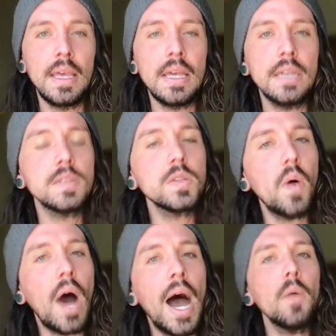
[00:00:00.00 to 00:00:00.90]
And
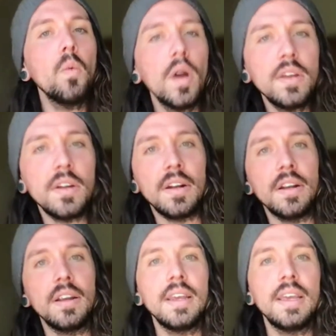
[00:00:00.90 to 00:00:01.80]
so I wonder,
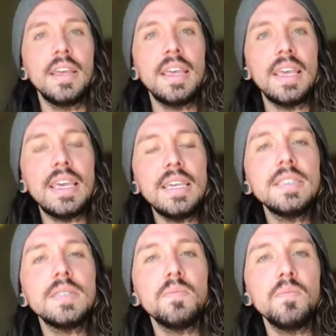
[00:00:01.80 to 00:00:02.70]

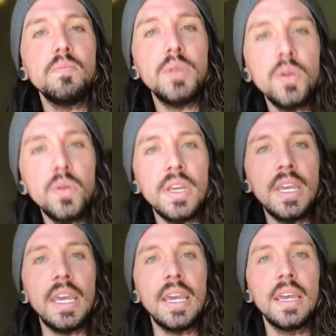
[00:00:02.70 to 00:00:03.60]
is
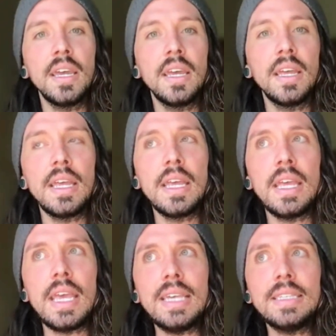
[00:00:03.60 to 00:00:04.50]
beauty,
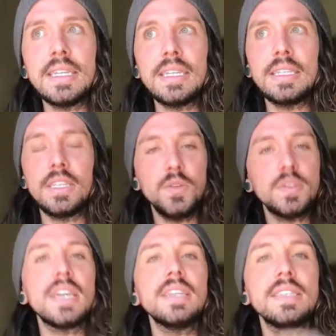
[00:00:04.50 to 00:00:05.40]
is it, you
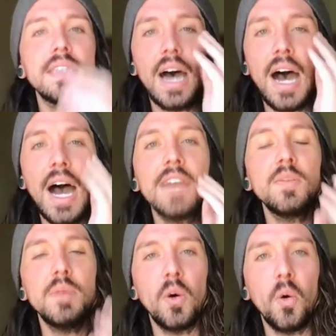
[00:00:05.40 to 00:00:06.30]
said it's in the eye of the
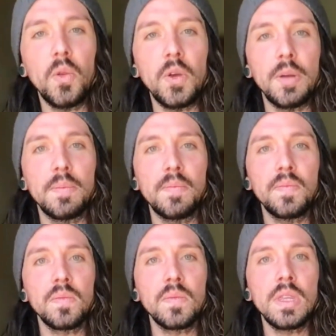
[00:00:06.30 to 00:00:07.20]
beholder.
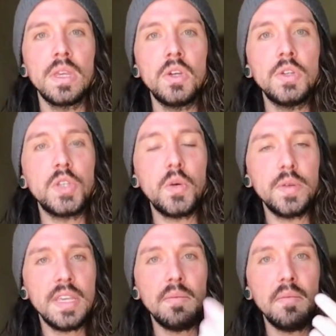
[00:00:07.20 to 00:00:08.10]
So
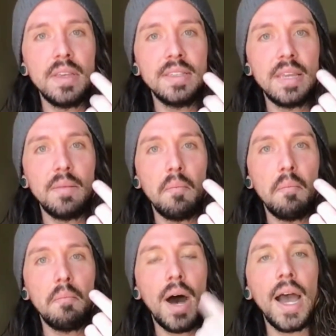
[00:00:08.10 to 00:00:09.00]
is it
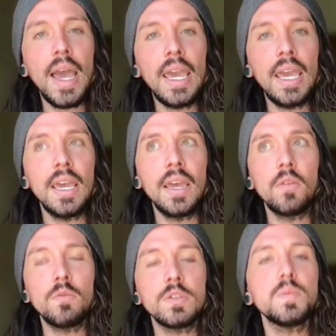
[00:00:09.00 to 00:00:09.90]
my
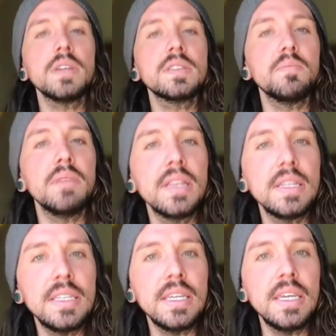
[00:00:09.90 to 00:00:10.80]

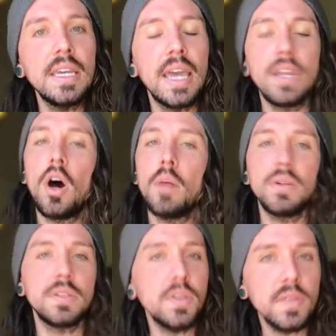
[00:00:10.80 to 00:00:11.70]
responsibility and
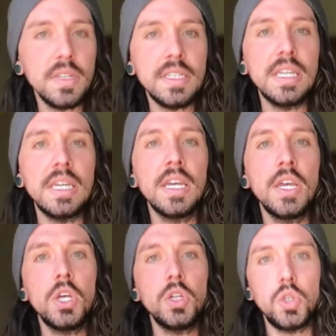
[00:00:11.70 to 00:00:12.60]
opportunity
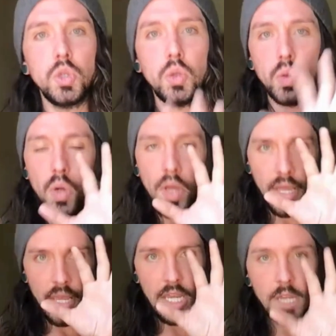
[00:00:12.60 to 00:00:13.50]
to
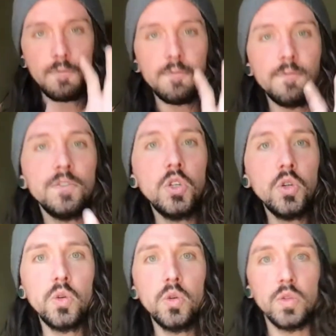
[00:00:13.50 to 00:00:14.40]

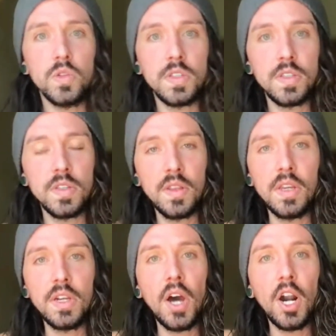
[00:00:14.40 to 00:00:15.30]
infuse the
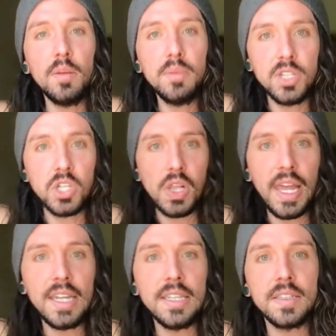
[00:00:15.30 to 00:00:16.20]

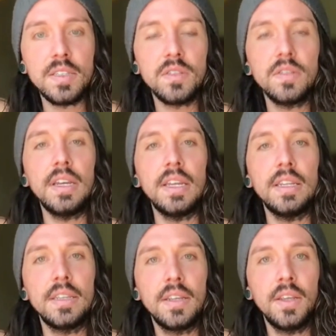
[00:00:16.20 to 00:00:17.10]
garbage-laden
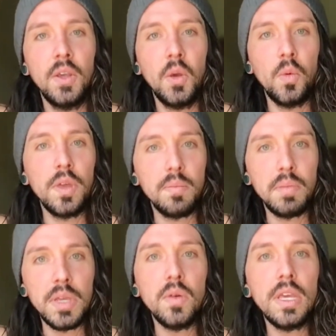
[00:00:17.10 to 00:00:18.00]
street with
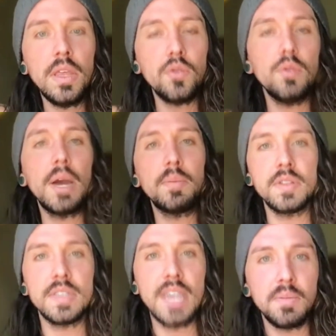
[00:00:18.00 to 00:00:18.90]
beauty through my
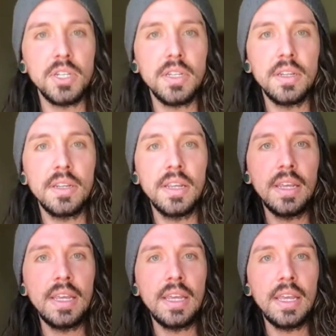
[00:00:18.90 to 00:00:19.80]
perception?
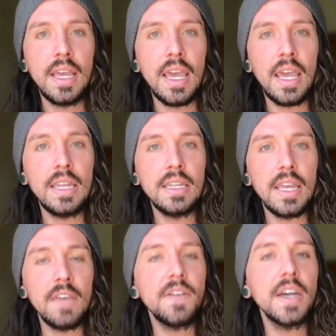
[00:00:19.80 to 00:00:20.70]
And
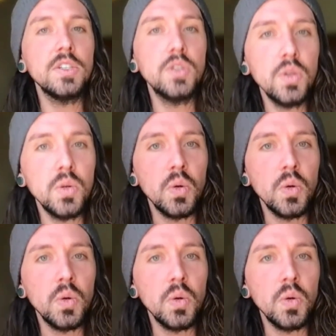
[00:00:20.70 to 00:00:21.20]
if I do,